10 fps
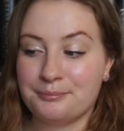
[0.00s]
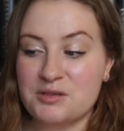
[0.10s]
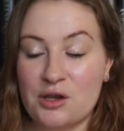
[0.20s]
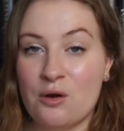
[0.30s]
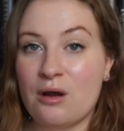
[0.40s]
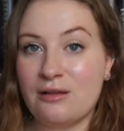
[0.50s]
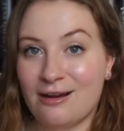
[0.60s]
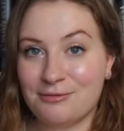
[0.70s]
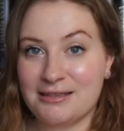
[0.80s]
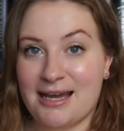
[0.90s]
so
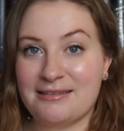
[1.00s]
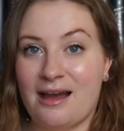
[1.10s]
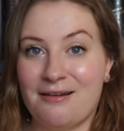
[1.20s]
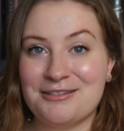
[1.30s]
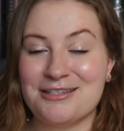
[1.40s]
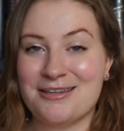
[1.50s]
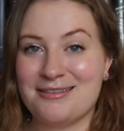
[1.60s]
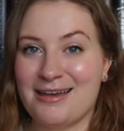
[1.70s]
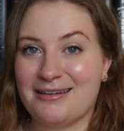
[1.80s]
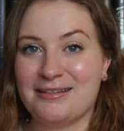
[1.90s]
along with that, that obviously
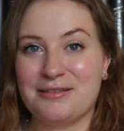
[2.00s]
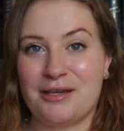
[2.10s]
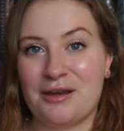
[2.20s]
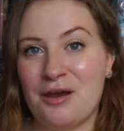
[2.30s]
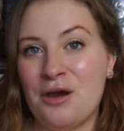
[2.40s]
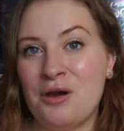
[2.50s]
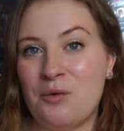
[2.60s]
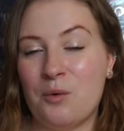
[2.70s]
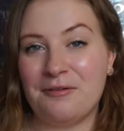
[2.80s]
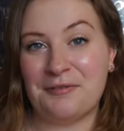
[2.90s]
then is like
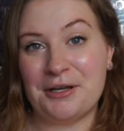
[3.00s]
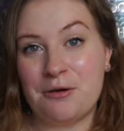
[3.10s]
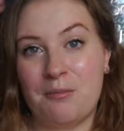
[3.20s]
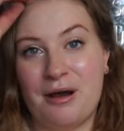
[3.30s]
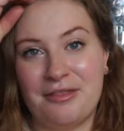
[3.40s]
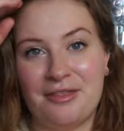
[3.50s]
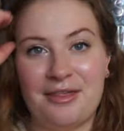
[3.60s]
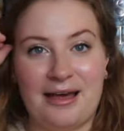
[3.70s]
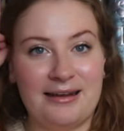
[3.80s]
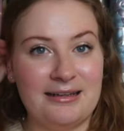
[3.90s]
one video a month
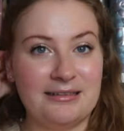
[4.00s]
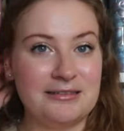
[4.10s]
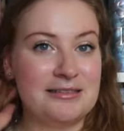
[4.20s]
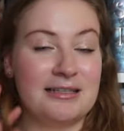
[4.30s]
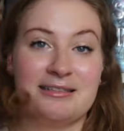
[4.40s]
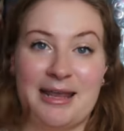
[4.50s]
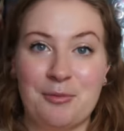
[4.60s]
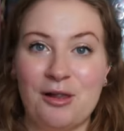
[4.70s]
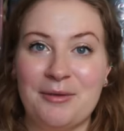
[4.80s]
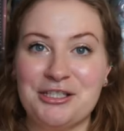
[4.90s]
that is a
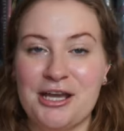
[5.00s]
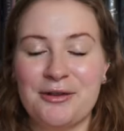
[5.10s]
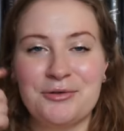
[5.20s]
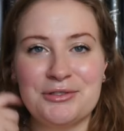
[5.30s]
staple on my channel.